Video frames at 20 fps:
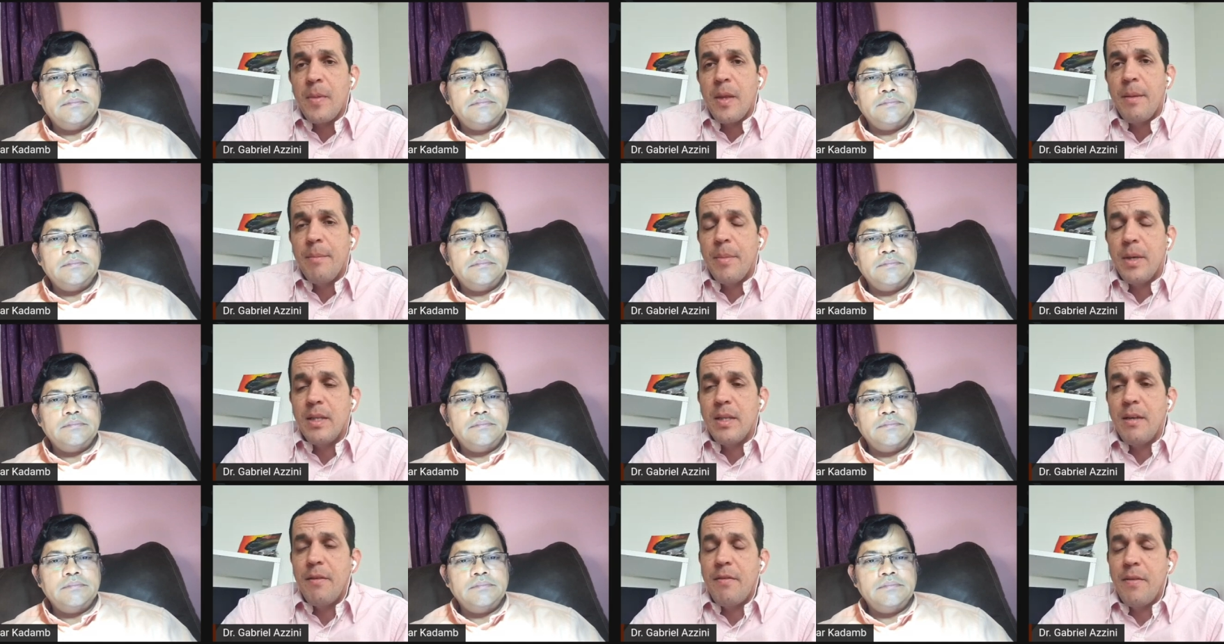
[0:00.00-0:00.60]

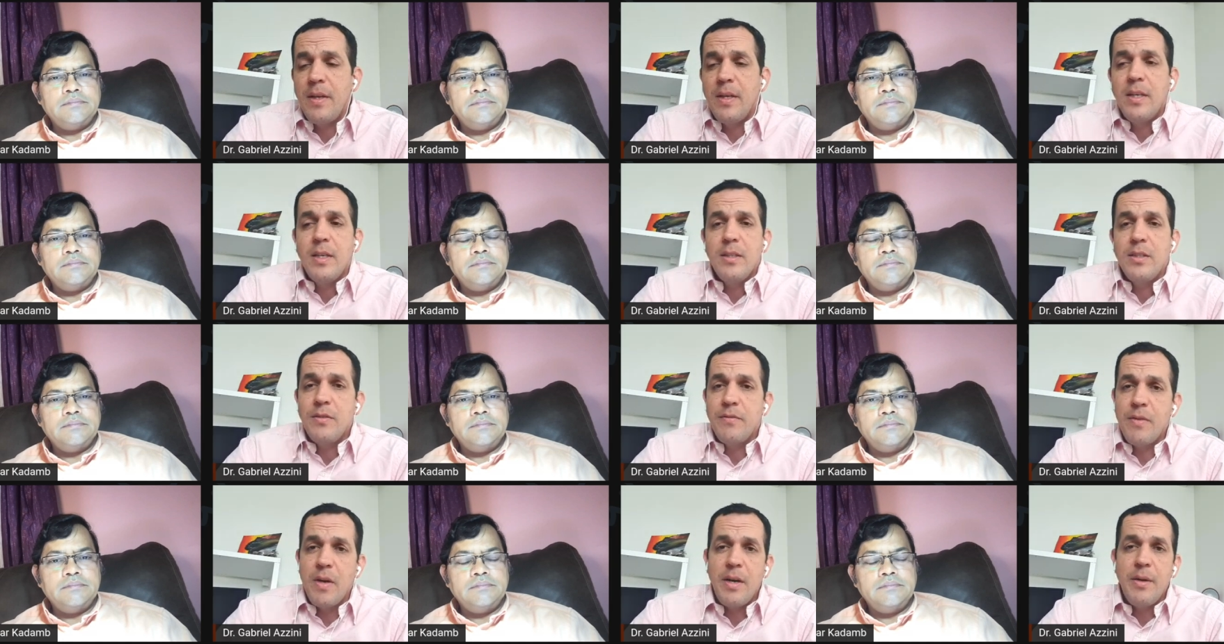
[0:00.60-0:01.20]
Speaker 1: But I think
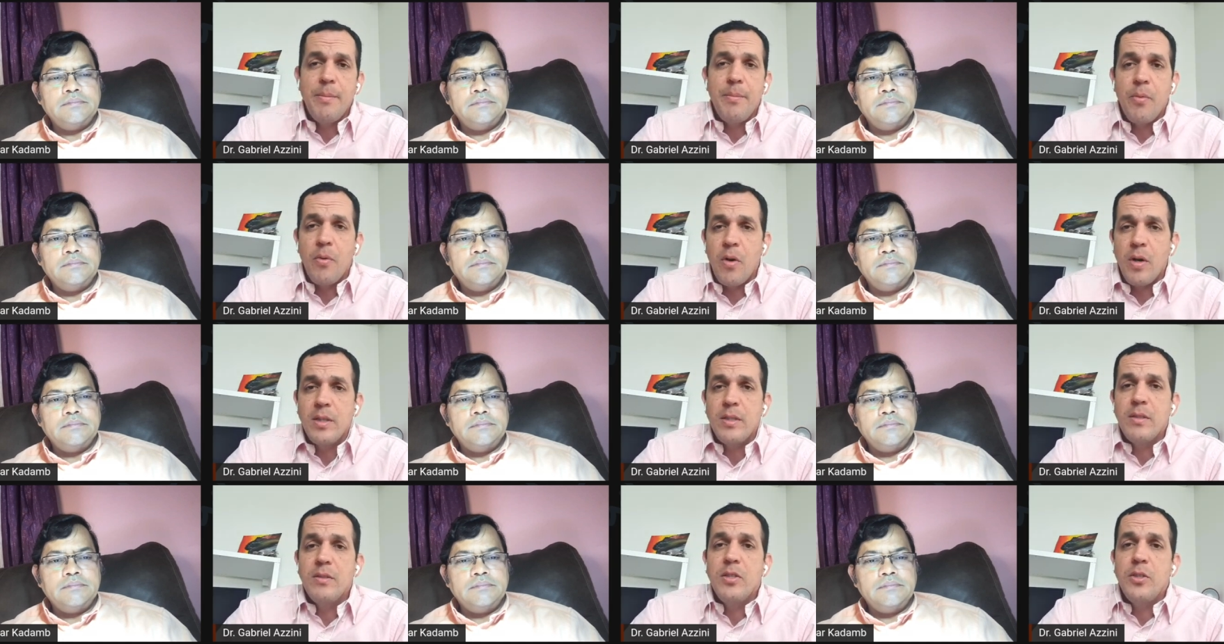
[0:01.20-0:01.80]
it's very
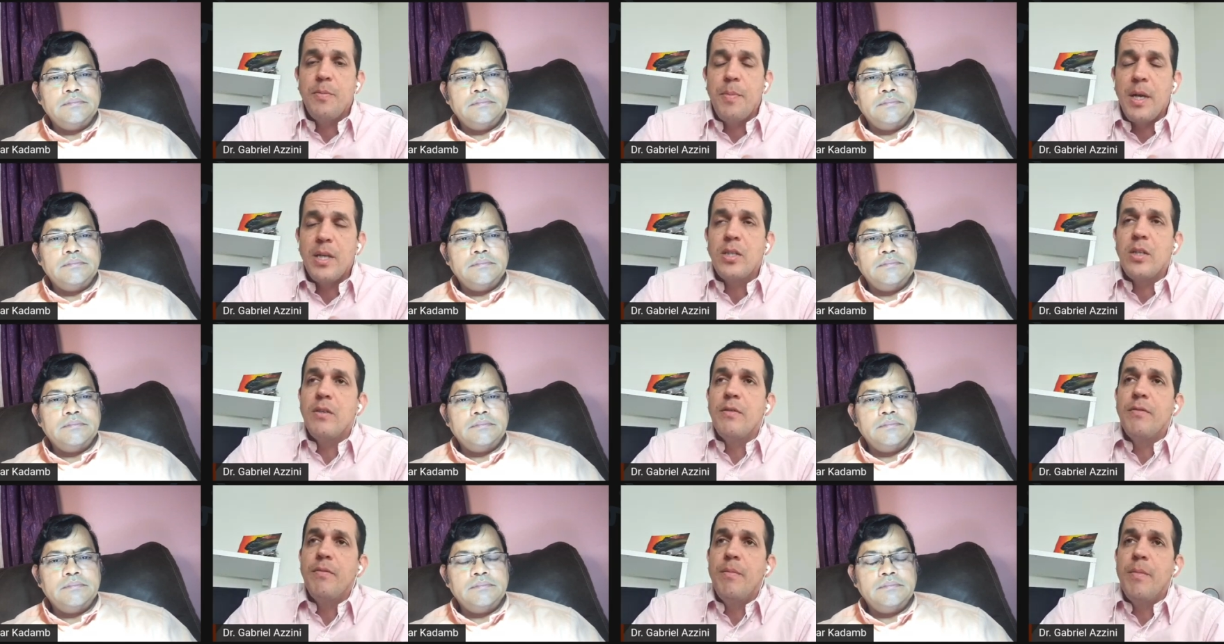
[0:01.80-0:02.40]
important,
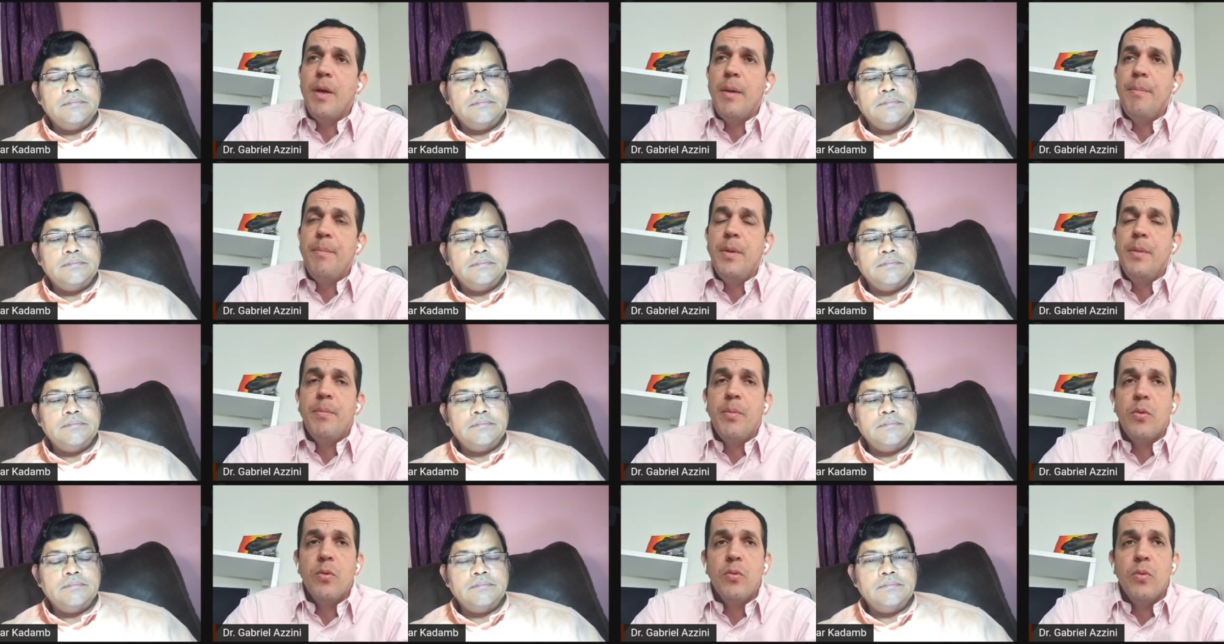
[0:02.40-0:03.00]
especially uh,
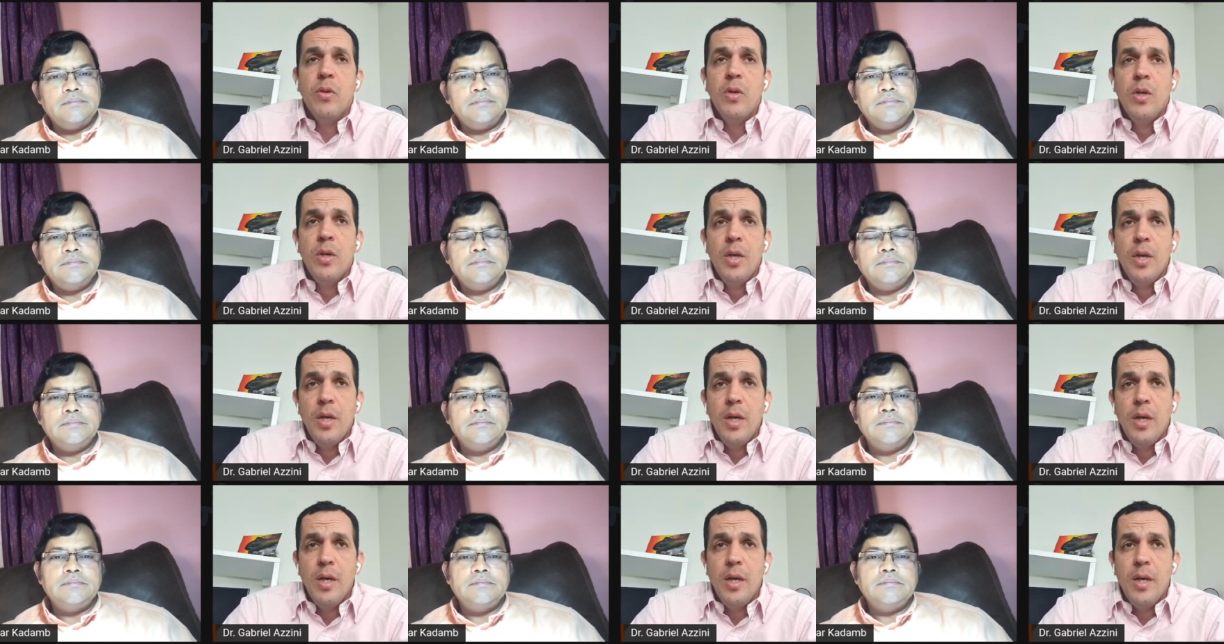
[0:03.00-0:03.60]
people
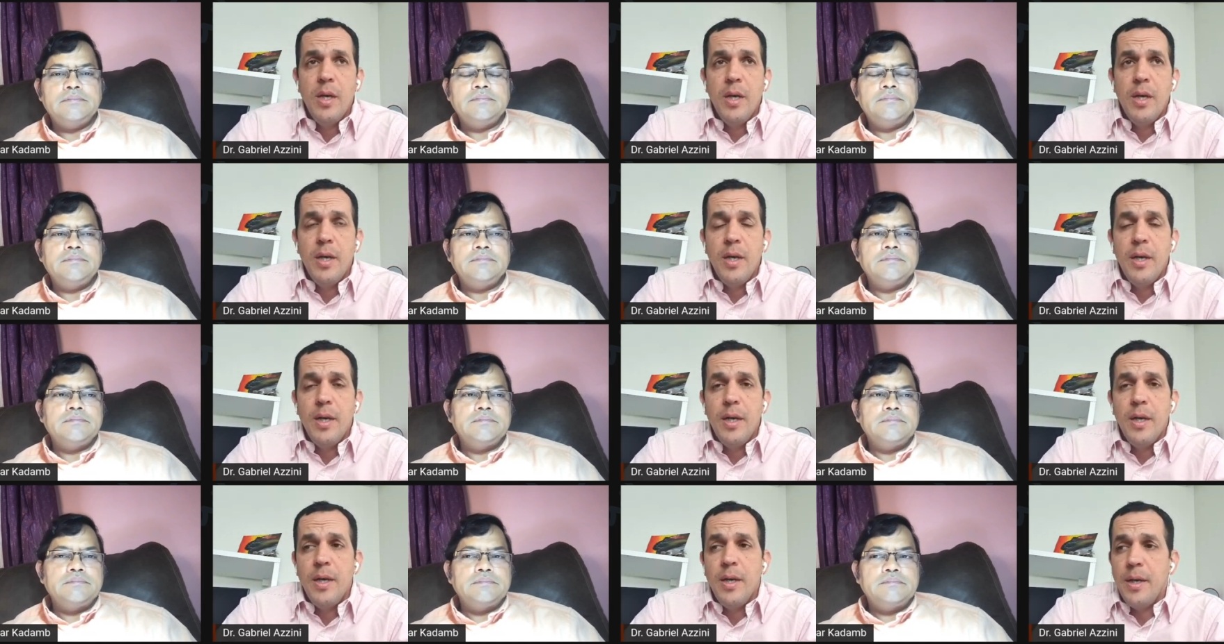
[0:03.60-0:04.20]

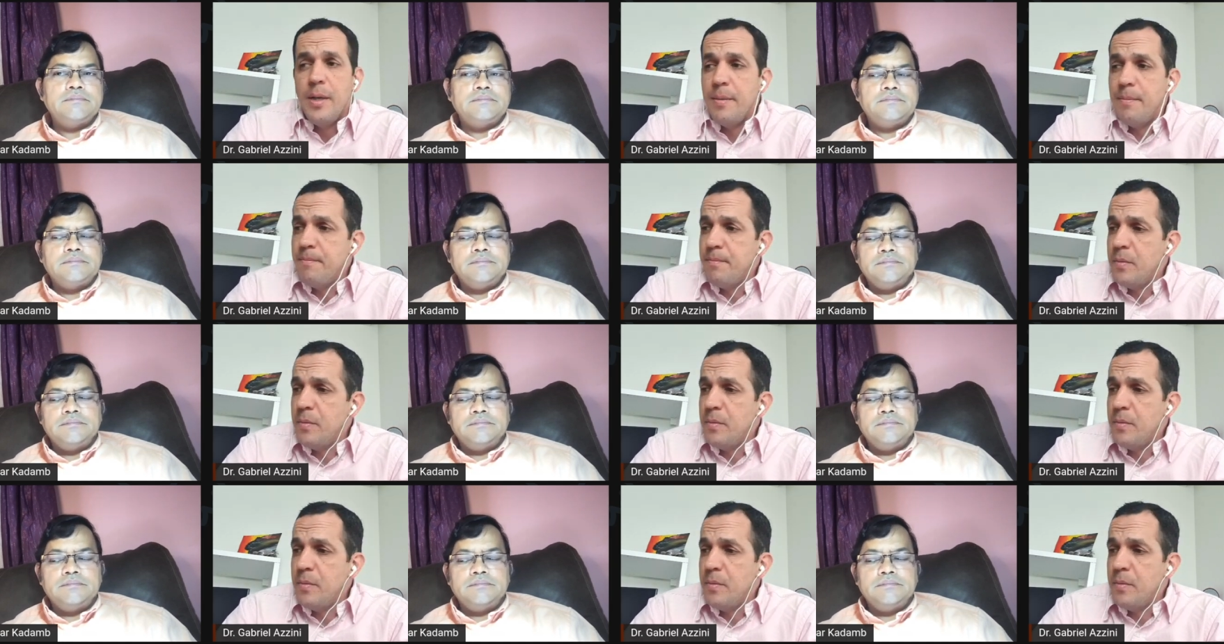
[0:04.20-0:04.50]
uh,